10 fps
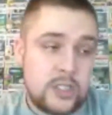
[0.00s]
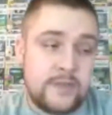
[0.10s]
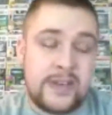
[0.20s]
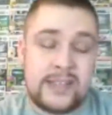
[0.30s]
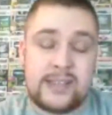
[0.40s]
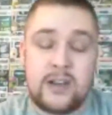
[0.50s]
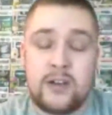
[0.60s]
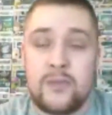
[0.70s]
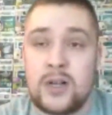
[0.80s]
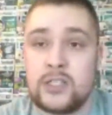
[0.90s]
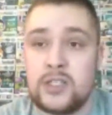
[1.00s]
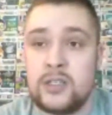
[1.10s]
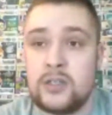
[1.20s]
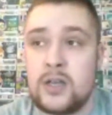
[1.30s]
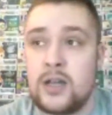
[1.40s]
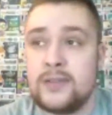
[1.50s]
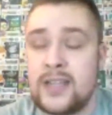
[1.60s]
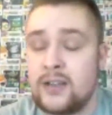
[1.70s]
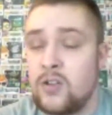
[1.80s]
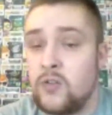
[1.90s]
She even got scared of watching 10
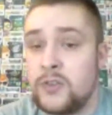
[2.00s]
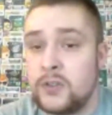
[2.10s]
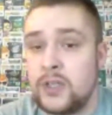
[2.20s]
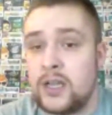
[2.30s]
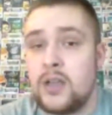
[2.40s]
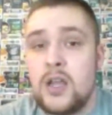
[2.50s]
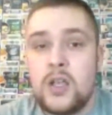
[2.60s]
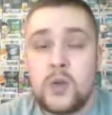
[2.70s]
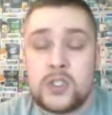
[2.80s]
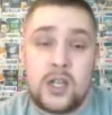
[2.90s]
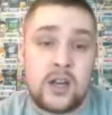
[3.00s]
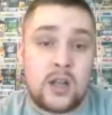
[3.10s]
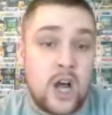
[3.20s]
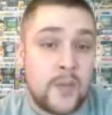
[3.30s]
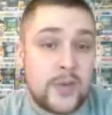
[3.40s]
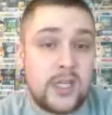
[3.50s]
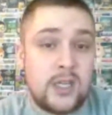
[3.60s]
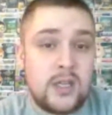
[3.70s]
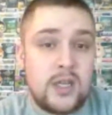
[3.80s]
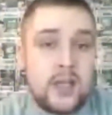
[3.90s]
Cloverfield Lane. Watch a lot of
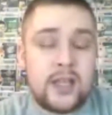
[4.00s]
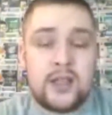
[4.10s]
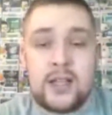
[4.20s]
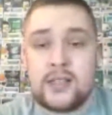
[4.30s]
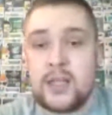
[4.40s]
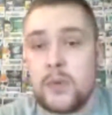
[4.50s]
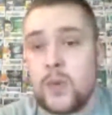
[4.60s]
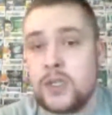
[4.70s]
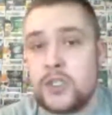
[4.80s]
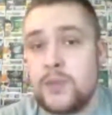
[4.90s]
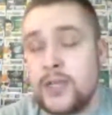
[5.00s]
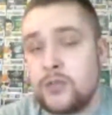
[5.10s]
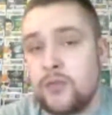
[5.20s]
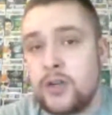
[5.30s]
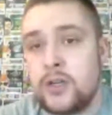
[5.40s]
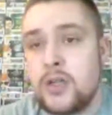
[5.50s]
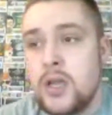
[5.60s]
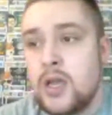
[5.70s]
comedy. Like last night, we watched Maze Runner.